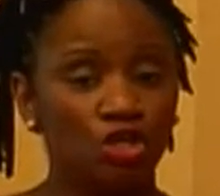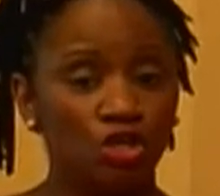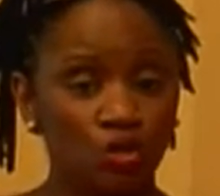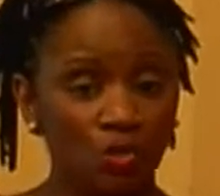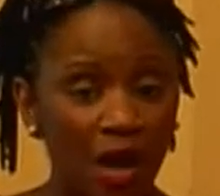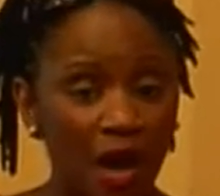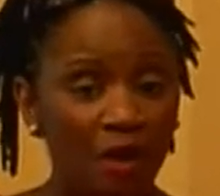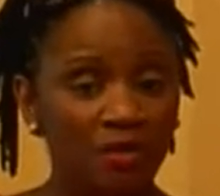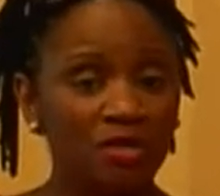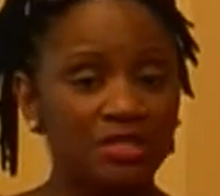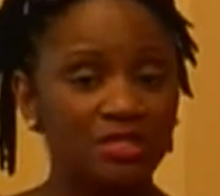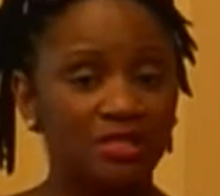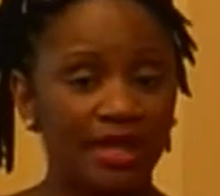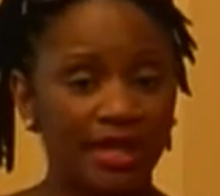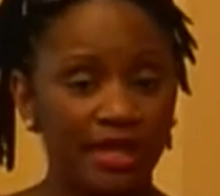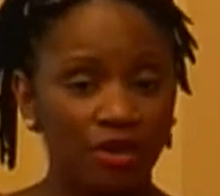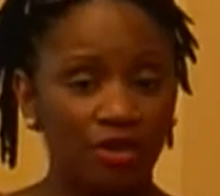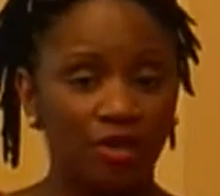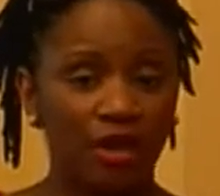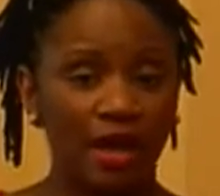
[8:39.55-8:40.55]
2 hours
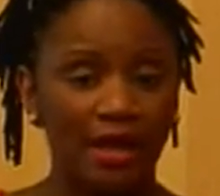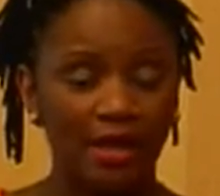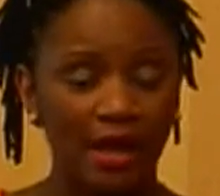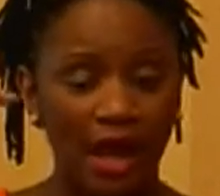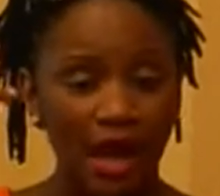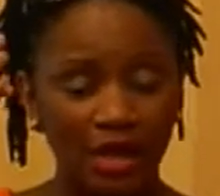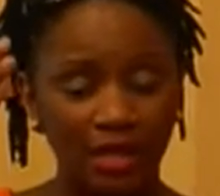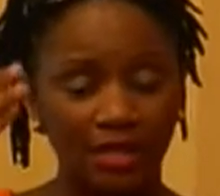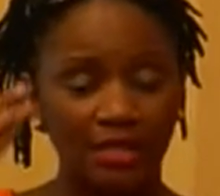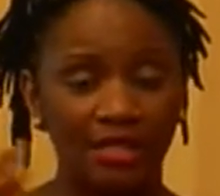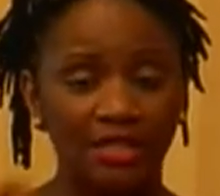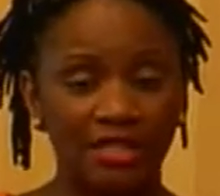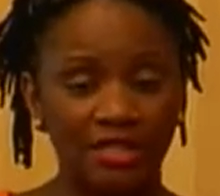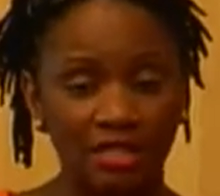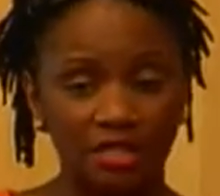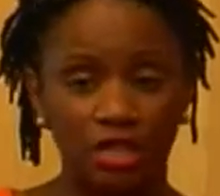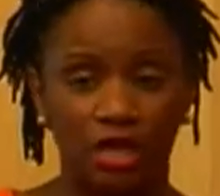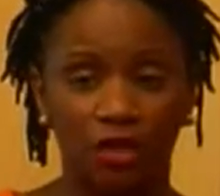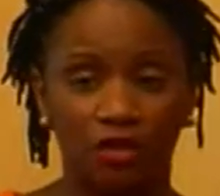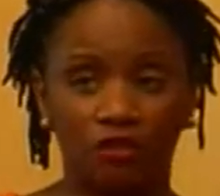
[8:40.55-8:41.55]
later, I got a
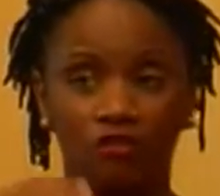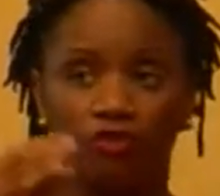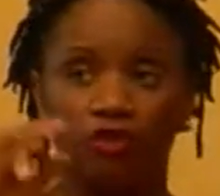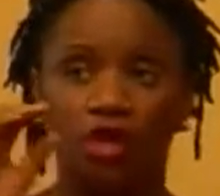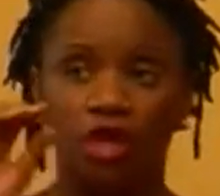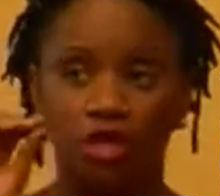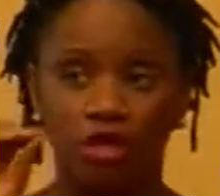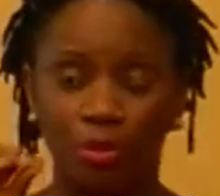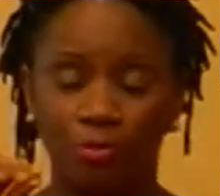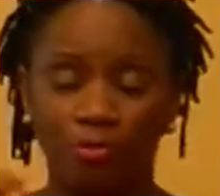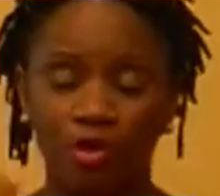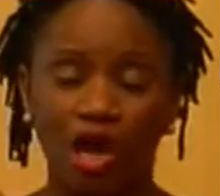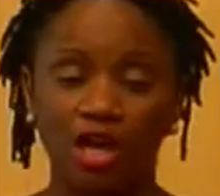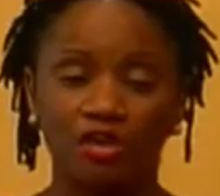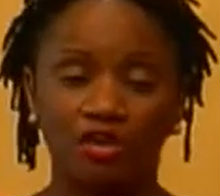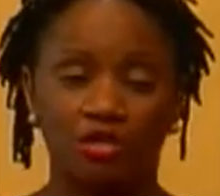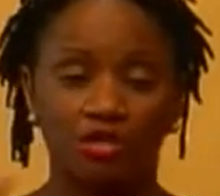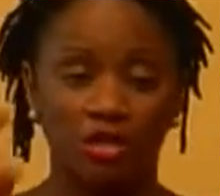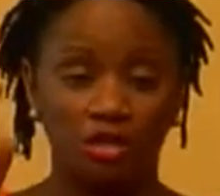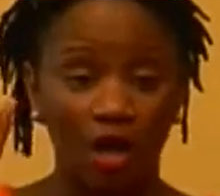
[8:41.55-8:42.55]
list of the
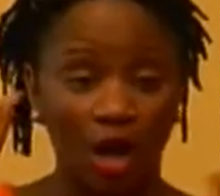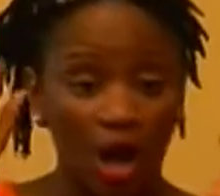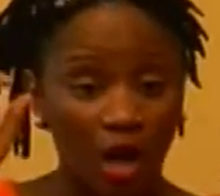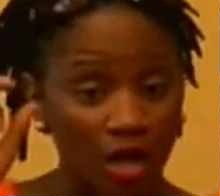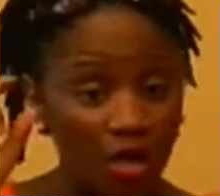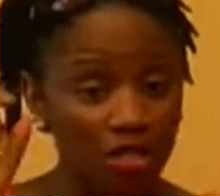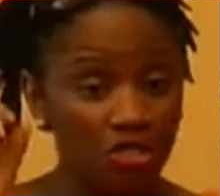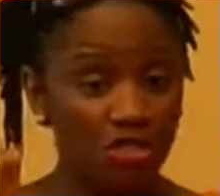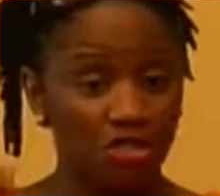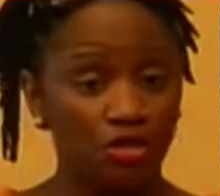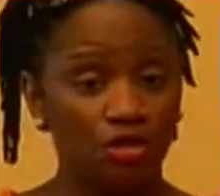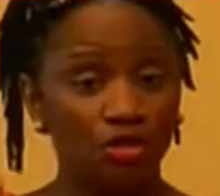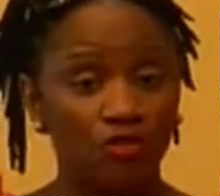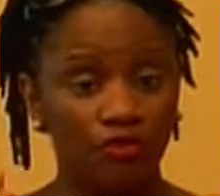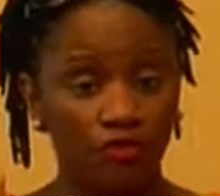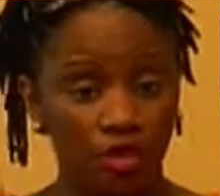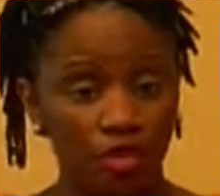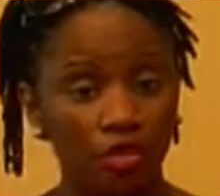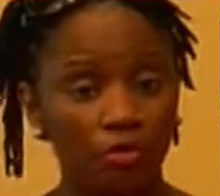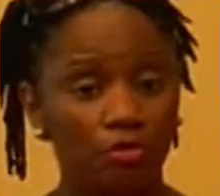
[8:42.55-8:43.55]
products that are
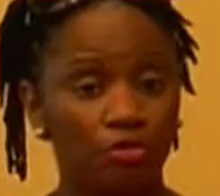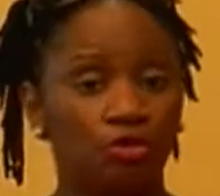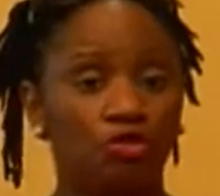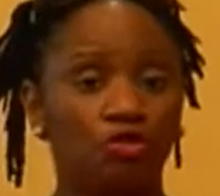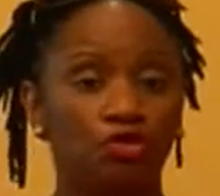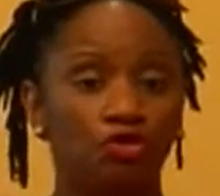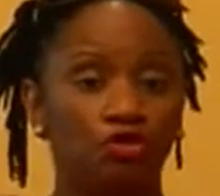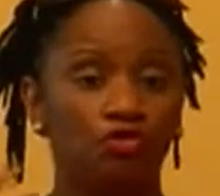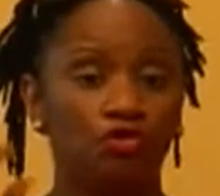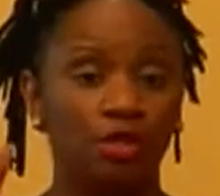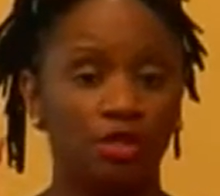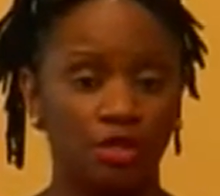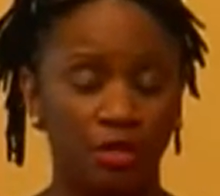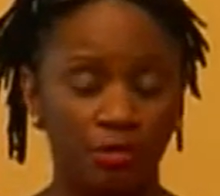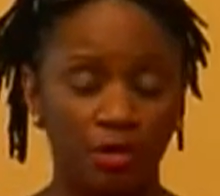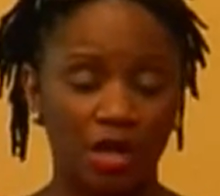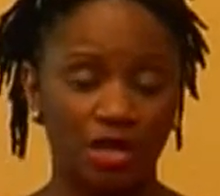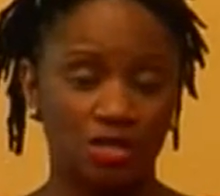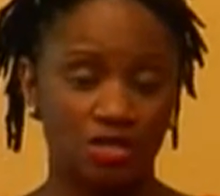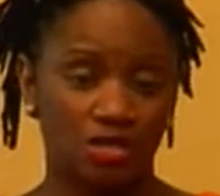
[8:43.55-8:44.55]
considered vegan approved and
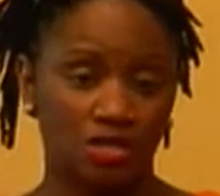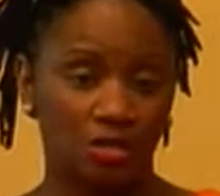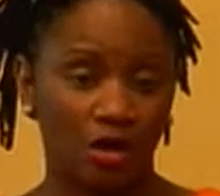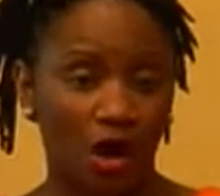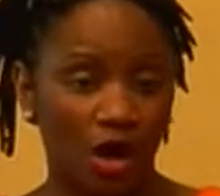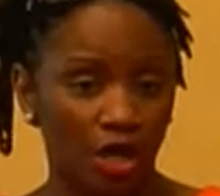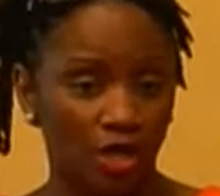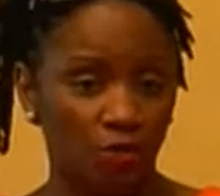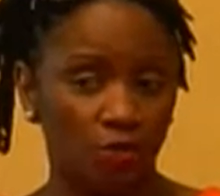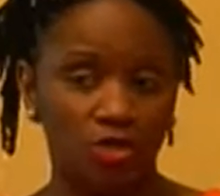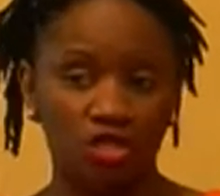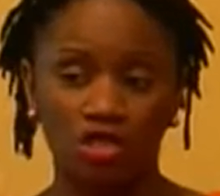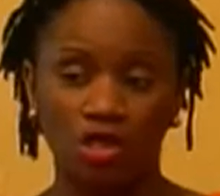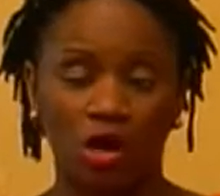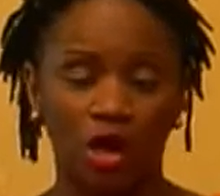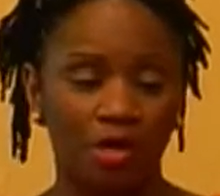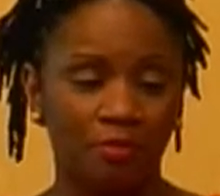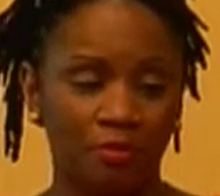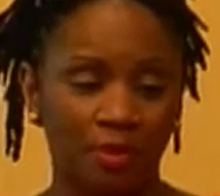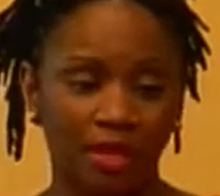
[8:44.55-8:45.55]
the products that aren't, which
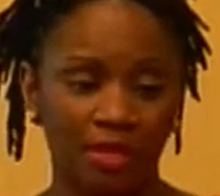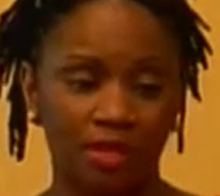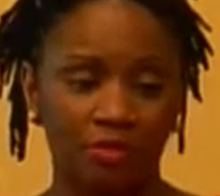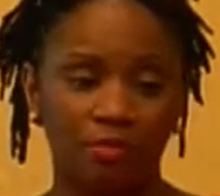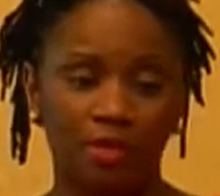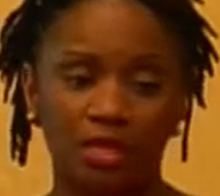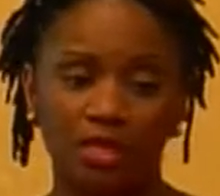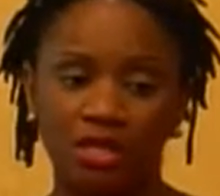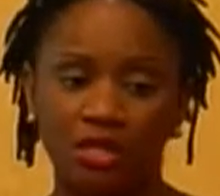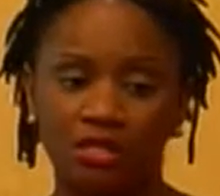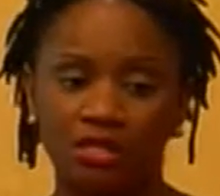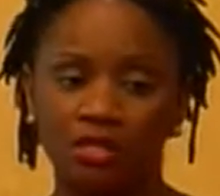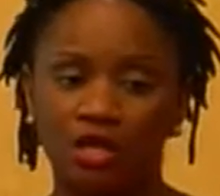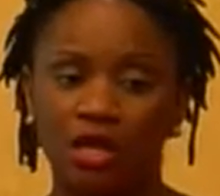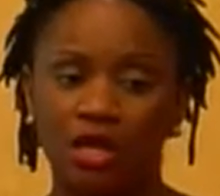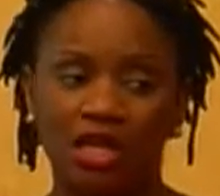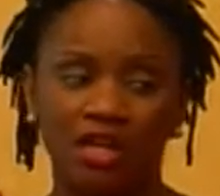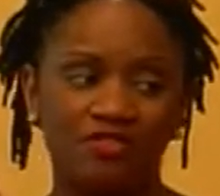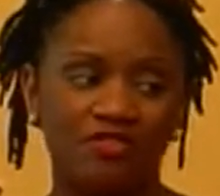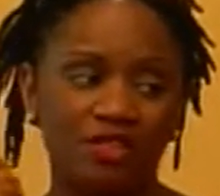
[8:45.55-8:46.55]
aren't many because
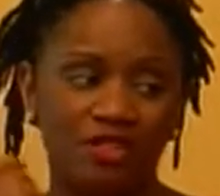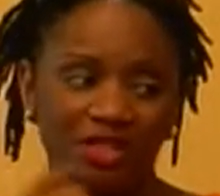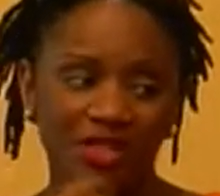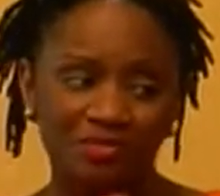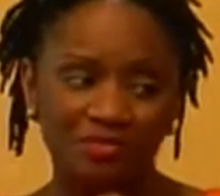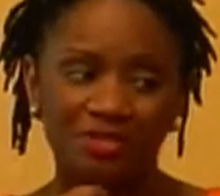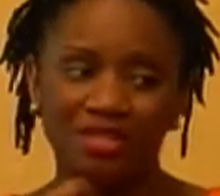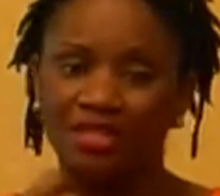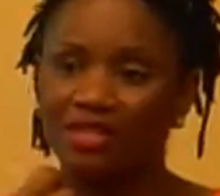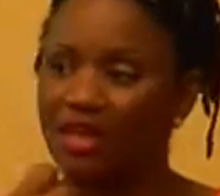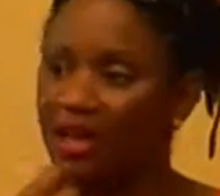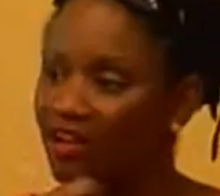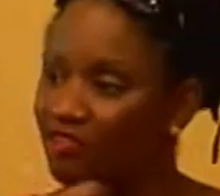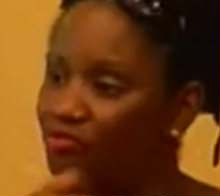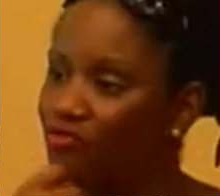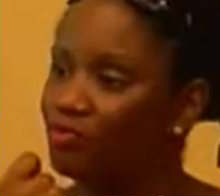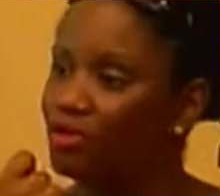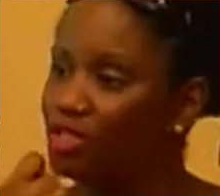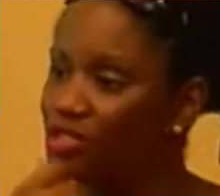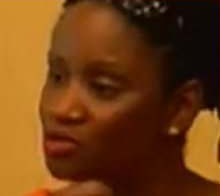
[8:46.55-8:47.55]
even the lipstick
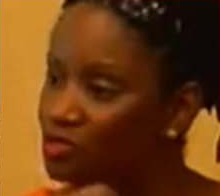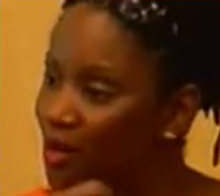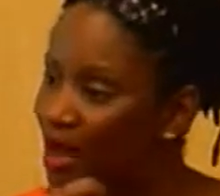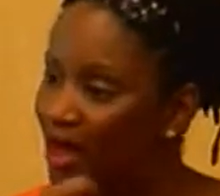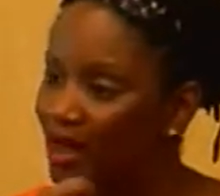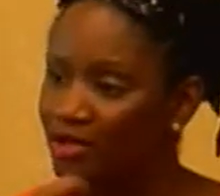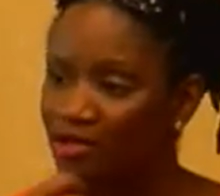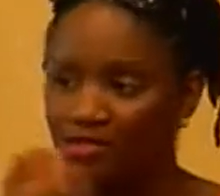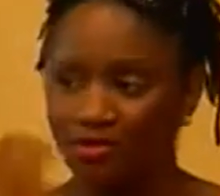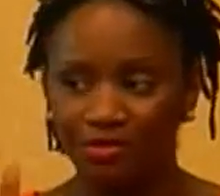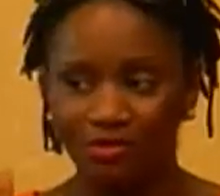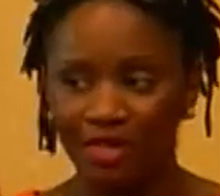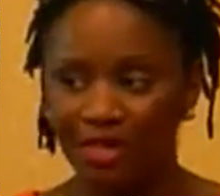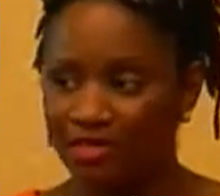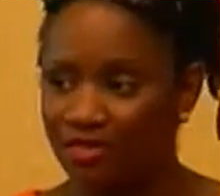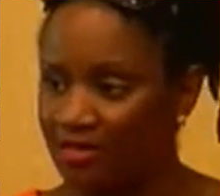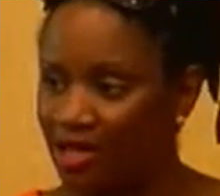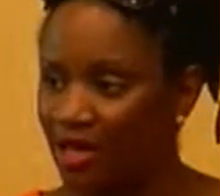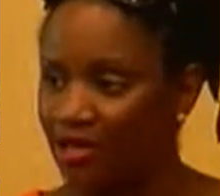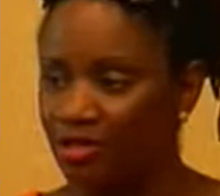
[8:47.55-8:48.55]
have beeswax, so
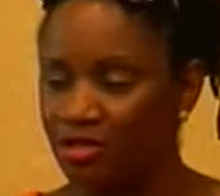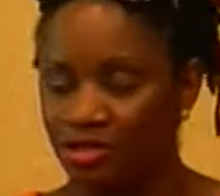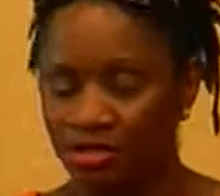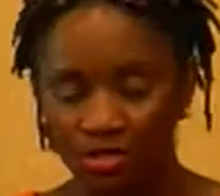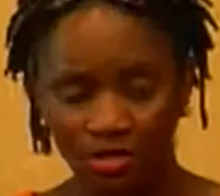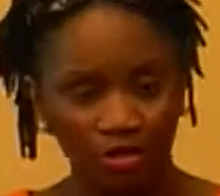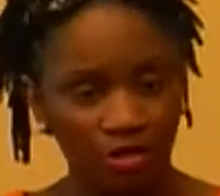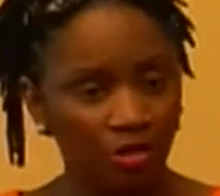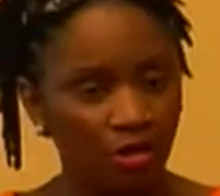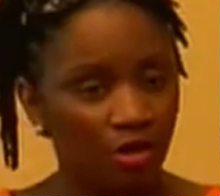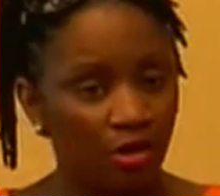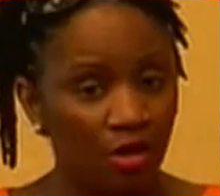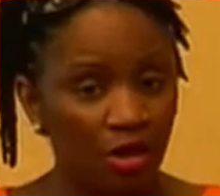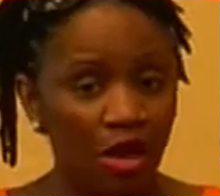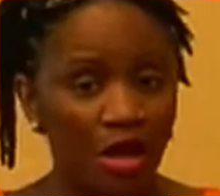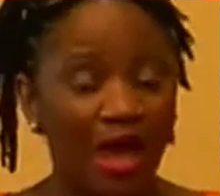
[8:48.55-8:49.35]
that's not considered.